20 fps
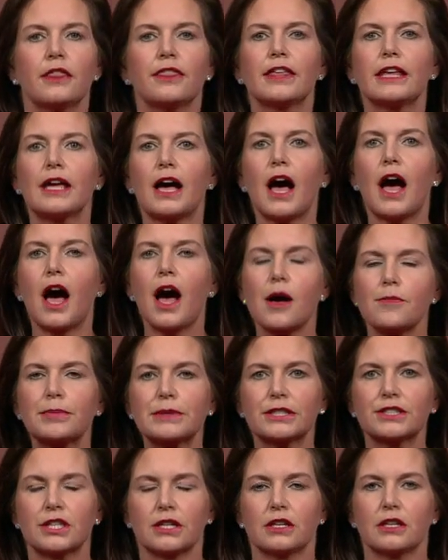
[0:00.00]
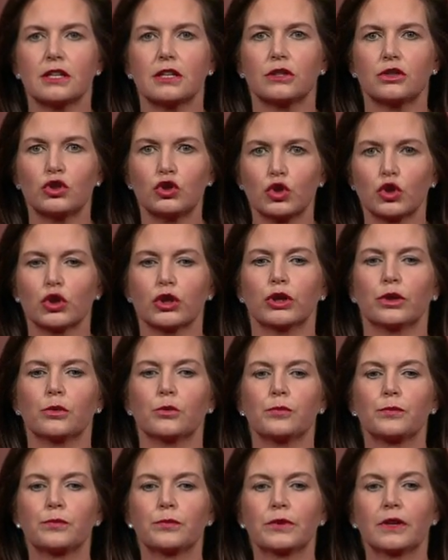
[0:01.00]
The opposite is true.
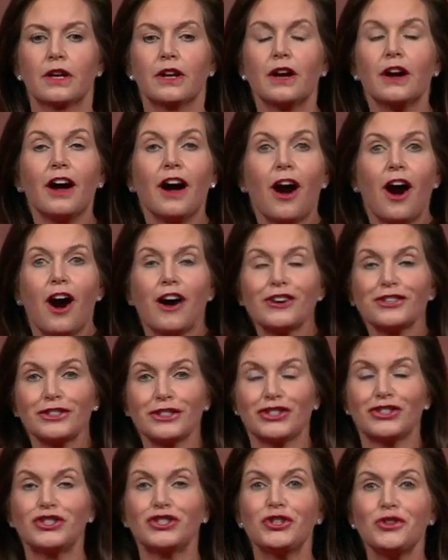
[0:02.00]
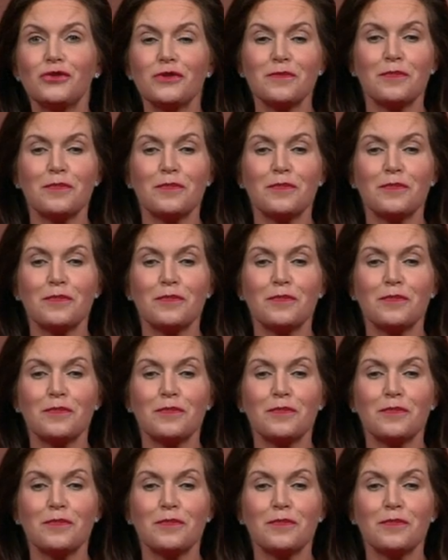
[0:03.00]
Ours is too